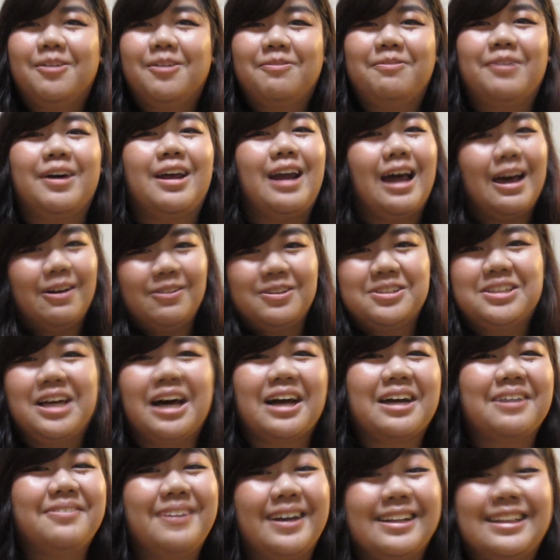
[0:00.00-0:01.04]
but I will
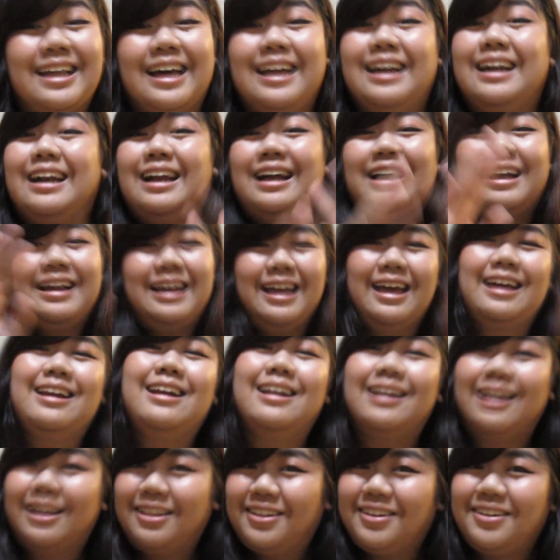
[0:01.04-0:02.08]
talk about that in
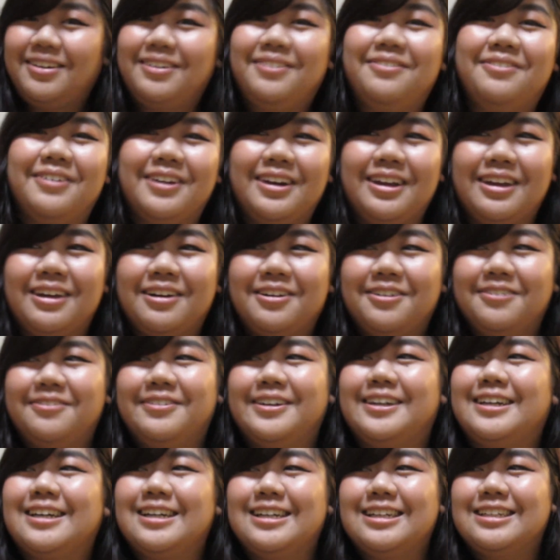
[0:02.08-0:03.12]
another video
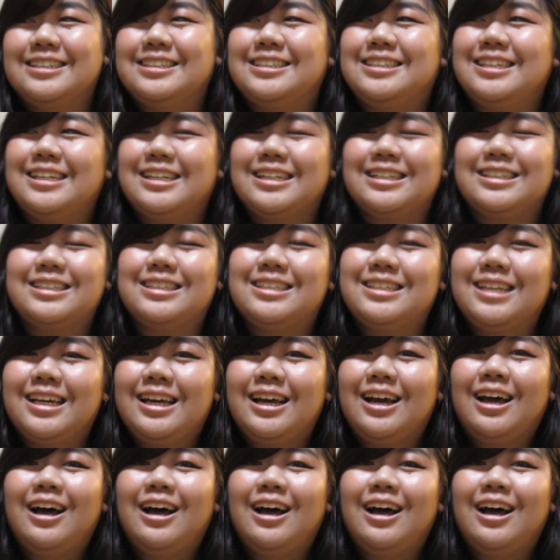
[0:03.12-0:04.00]
because it's